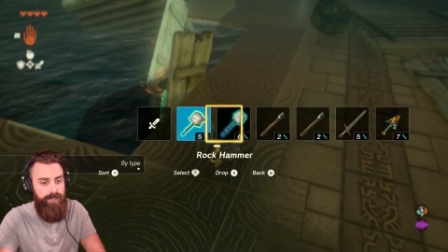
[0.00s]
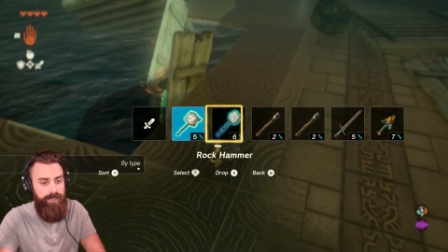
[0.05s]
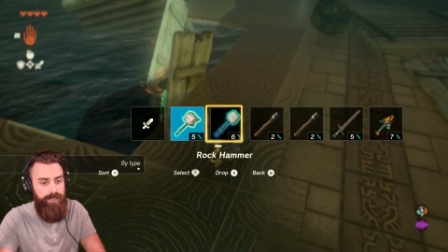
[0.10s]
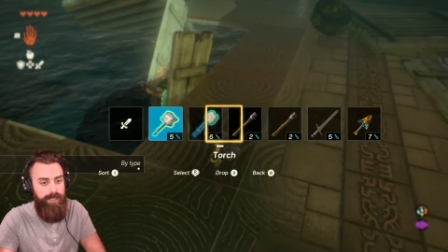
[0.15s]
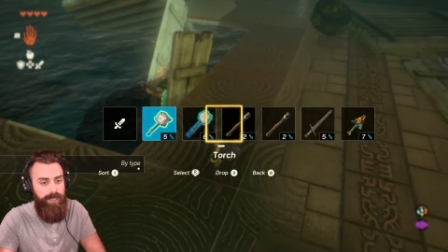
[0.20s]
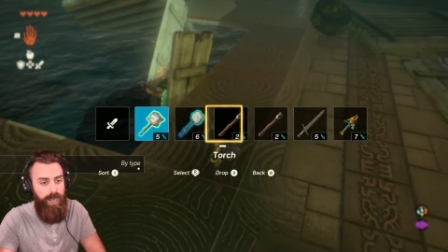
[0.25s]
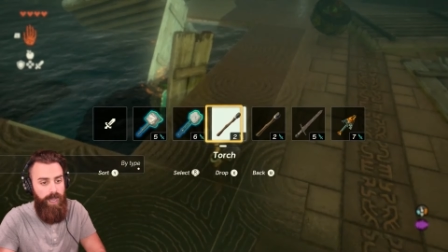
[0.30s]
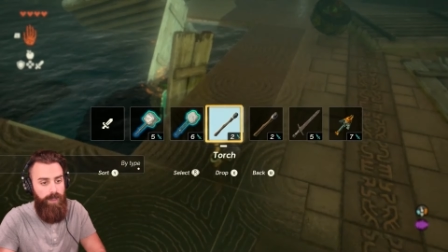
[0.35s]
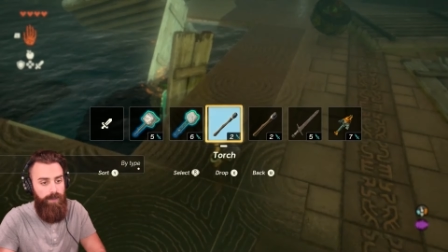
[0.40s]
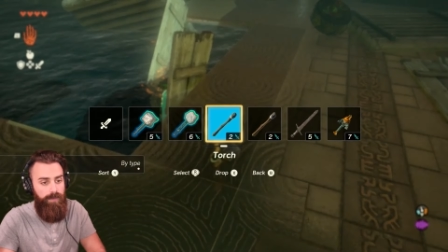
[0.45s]

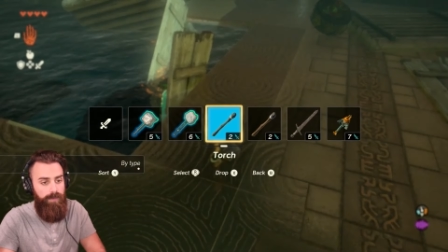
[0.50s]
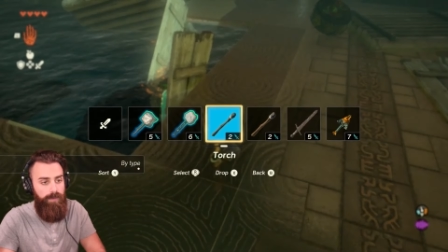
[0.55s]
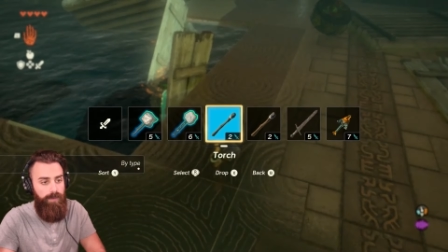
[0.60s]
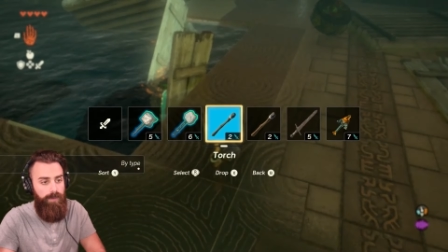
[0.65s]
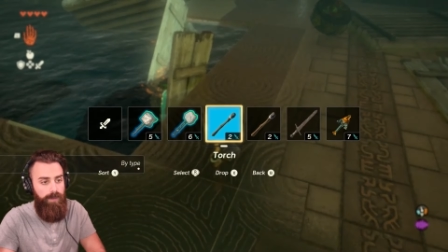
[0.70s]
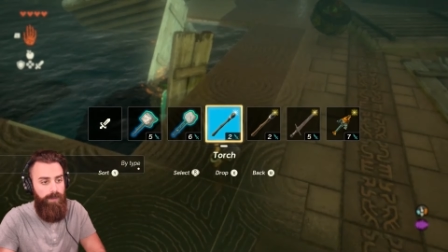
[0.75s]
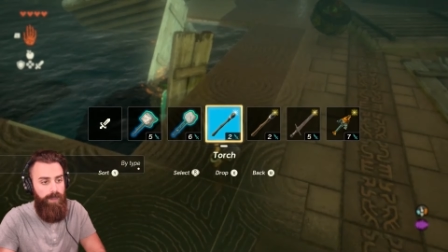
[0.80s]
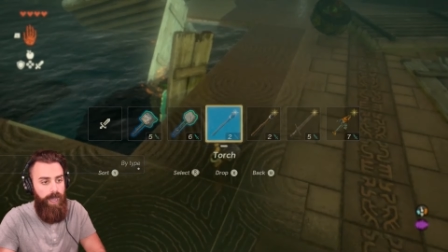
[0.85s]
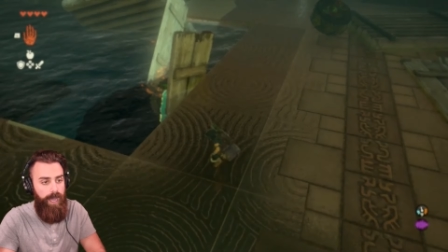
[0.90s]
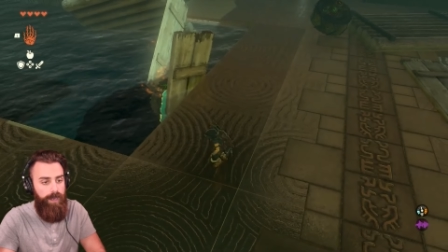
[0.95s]
you know,
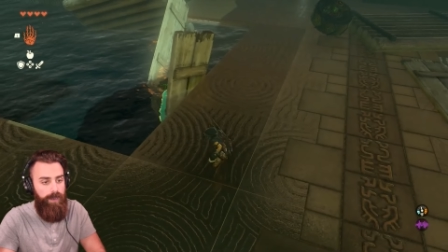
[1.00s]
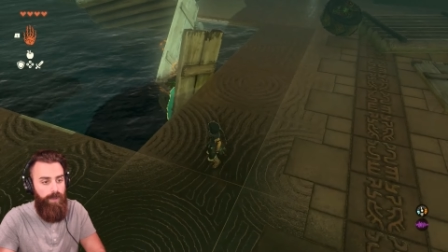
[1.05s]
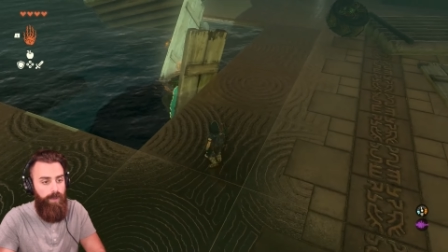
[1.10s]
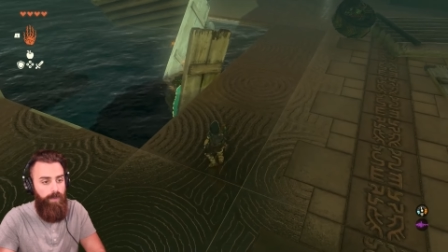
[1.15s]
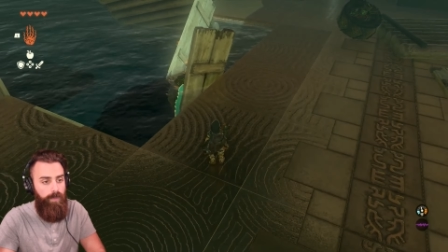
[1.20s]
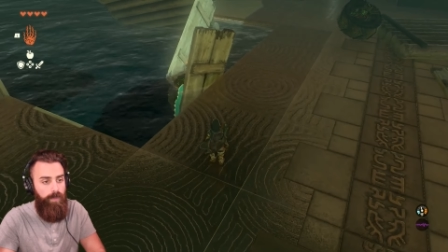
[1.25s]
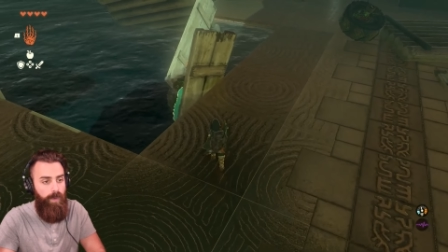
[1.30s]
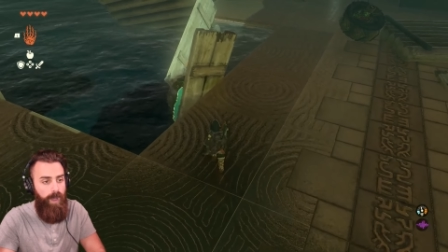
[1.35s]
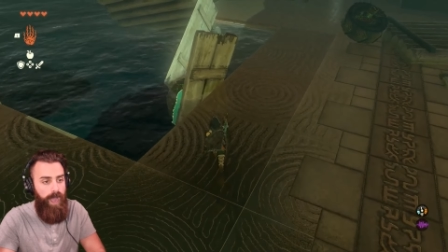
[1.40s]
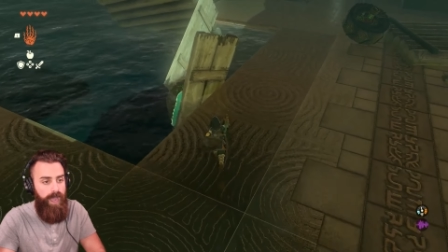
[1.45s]
I don't know
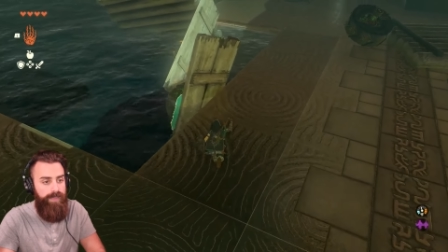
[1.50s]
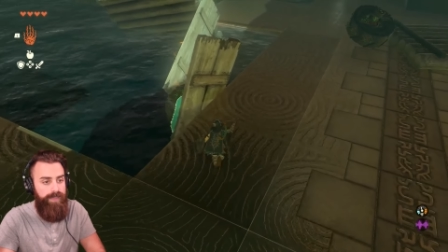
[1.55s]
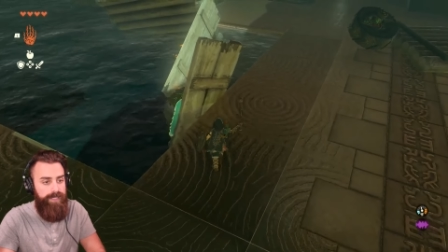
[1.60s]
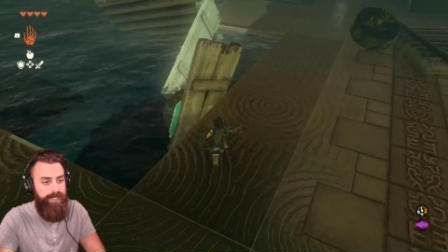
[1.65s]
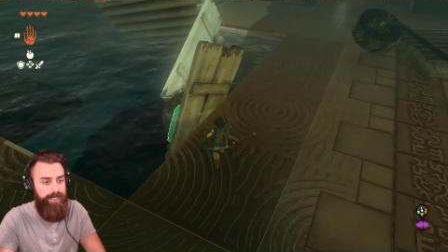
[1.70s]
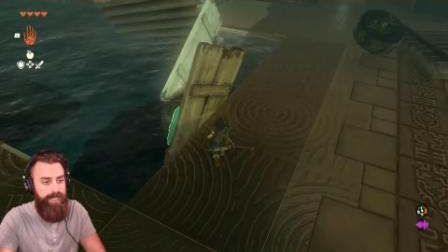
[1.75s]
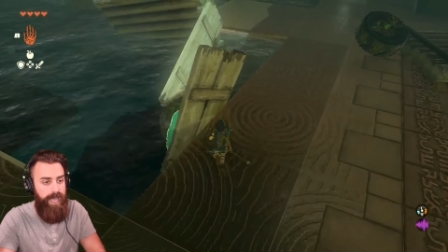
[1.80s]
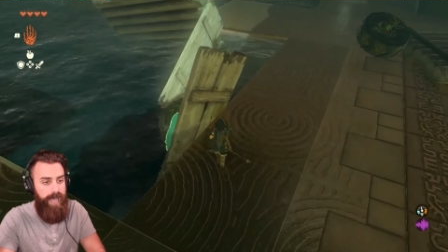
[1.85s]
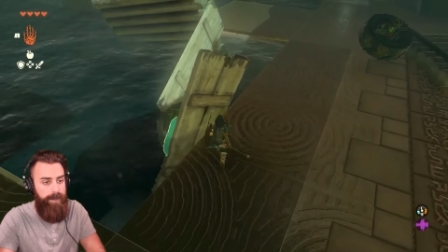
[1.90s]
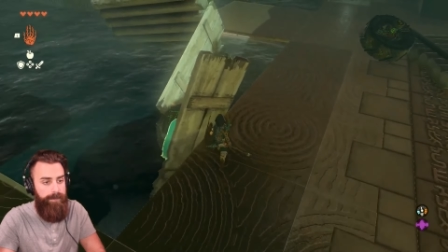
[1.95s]
why this
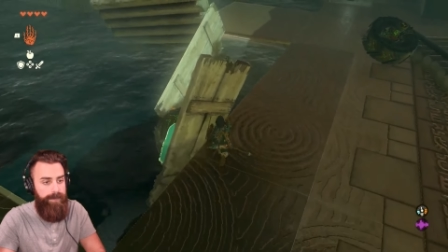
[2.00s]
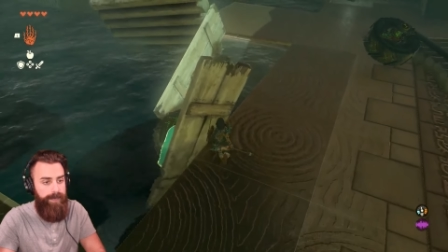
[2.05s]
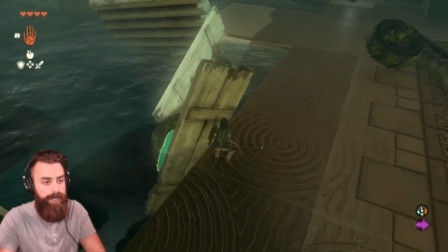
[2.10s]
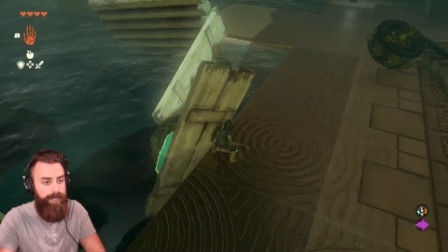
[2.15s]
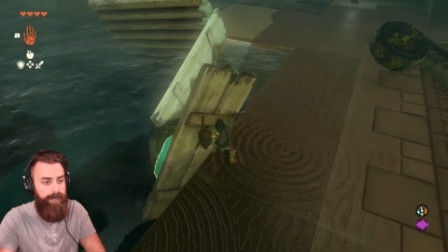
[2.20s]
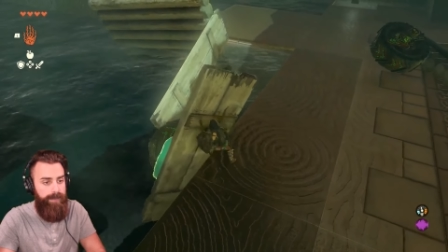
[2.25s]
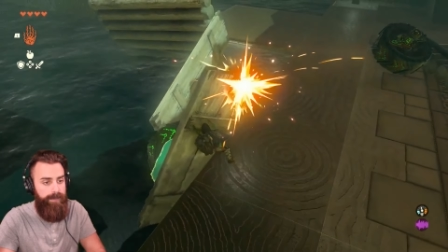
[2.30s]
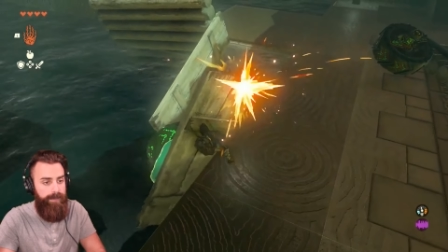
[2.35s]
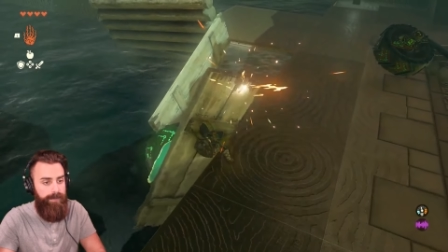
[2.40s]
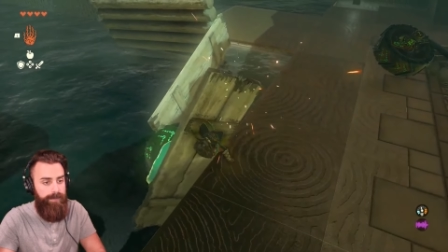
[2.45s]
is happening.